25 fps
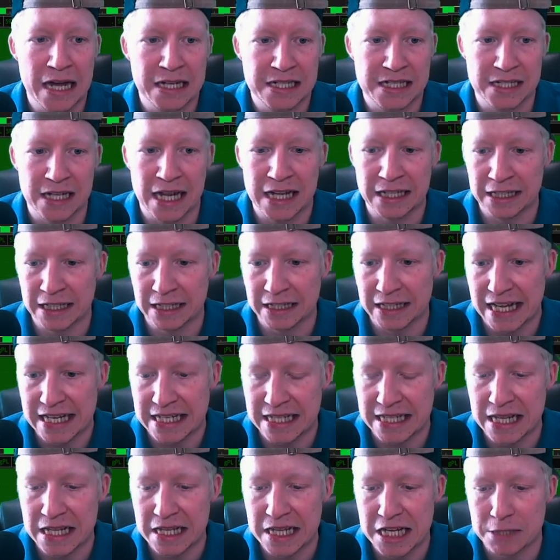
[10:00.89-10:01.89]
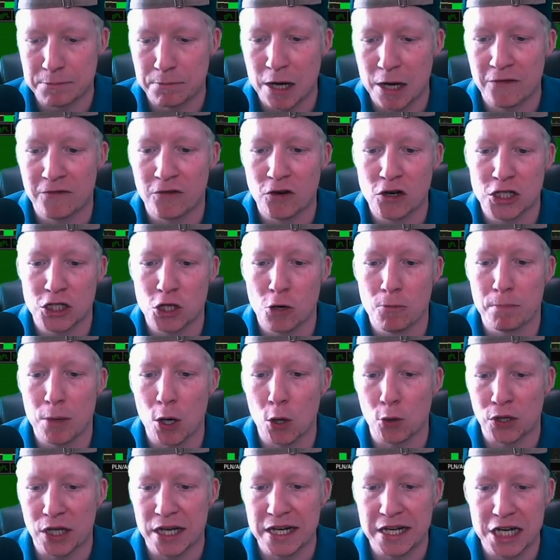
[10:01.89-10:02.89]
slightly less than this buffer, so
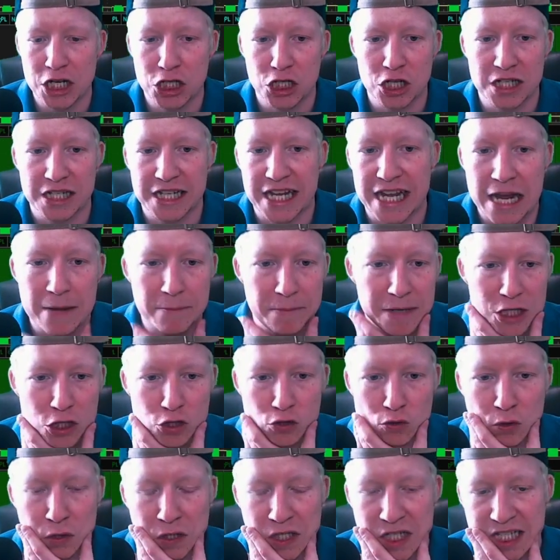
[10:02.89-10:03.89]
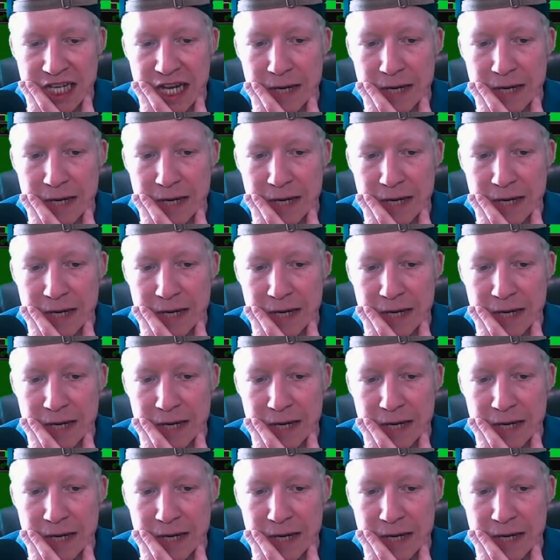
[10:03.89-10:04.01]
both conditions can't be true at the